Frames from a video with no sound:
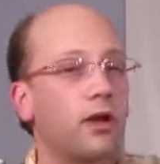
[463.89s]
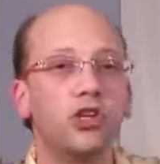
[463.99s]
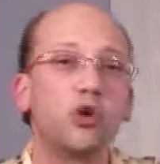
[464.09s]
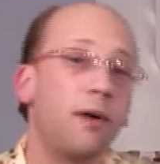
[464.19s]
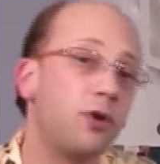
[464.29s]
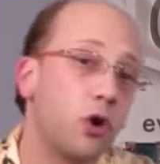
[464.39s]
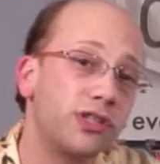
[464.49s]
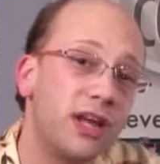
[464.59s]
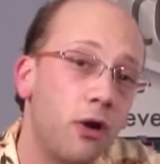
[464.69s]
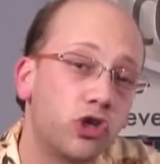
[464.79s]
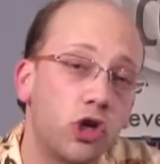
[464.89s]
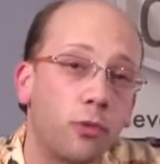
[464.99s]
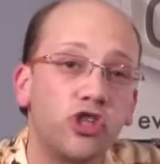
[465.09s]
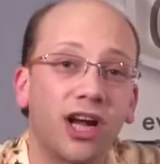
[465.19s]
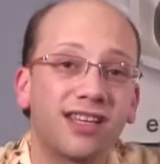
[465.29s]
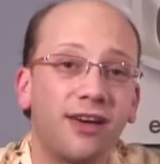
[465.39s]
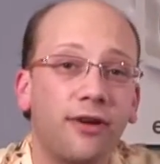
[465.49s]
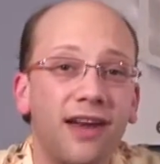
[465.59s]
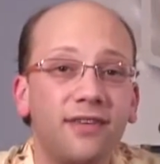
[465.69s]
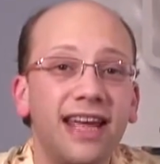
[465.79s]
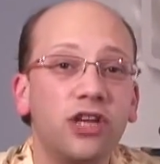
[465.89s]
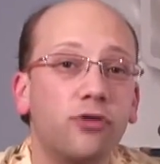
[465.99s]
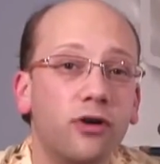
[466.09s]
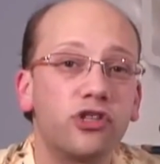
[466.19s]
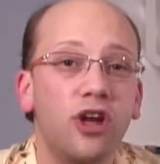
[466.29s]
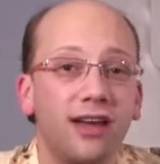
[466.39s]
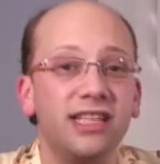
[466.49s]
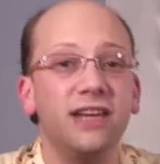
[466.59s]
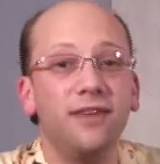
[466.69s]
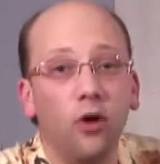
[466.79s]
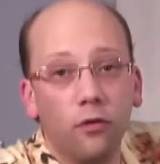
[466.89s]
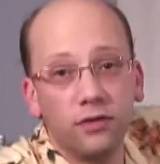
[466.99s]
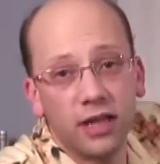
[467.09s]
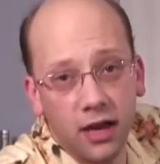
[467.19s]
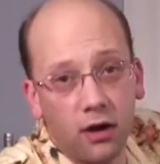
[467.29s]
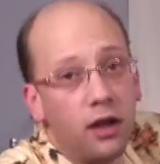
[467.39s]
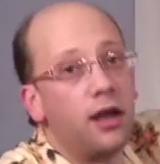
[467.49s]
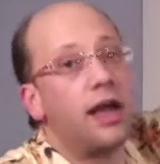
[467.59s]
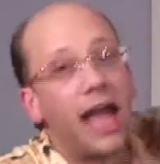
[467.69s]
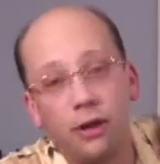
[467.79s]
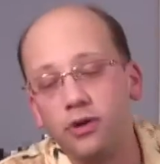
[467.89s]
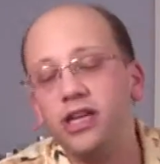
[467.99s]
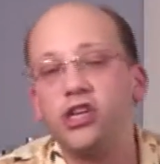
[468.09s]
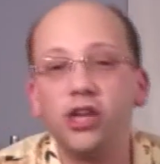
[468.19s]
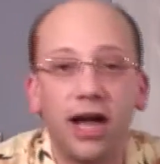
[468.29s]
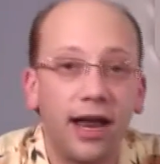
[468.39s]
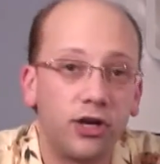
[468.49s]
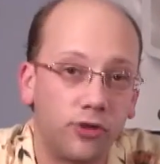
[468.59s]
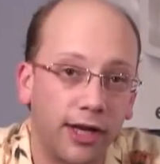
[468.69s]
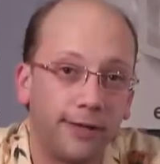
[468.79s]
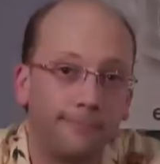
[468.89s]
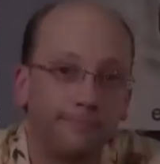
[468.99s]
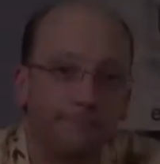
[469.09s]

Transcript: So I'm your host Derek Somer. Check us out on everydaydrinkers.tv over there and we're teaching you how to drink.